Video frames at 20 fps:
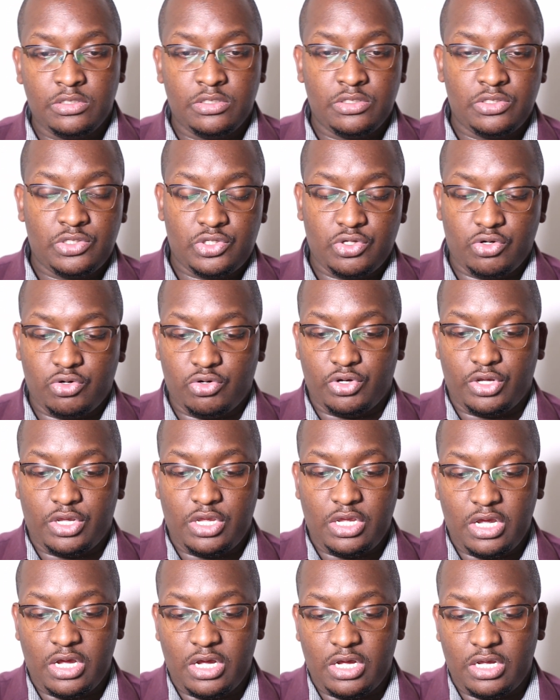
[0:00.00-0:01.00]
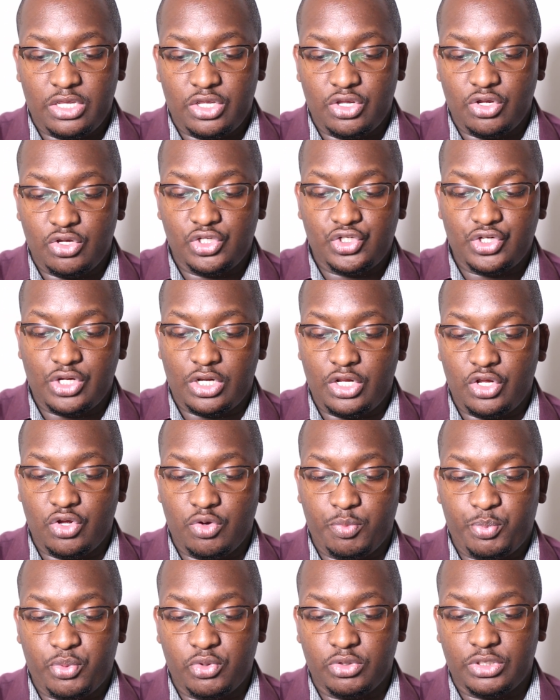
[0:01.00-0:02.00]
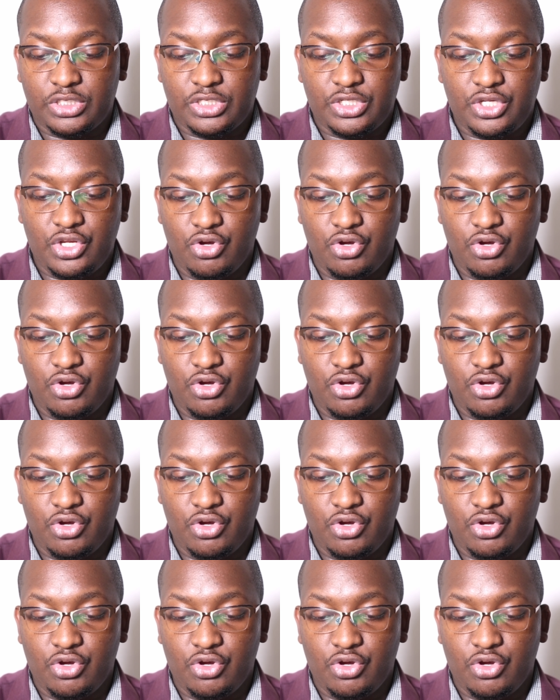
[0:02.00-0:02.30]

So here usually you put